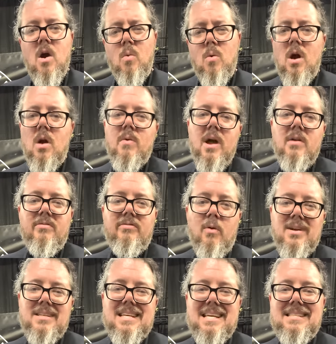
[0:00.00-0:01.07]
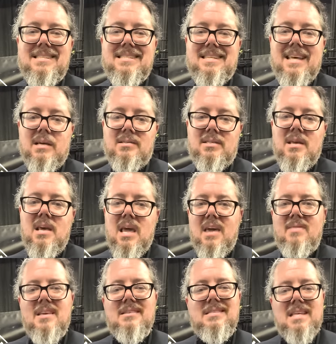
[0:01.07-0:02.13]
we're around 14.6
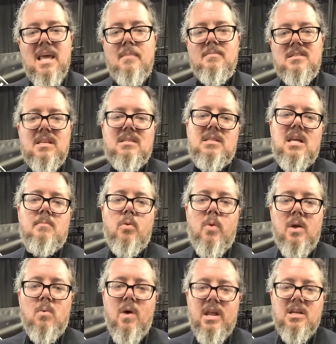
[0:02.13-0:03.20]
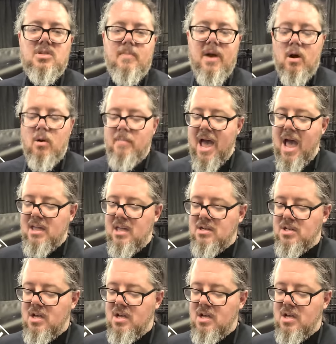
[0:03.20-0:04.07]
in the same 16.1 inch barrel package.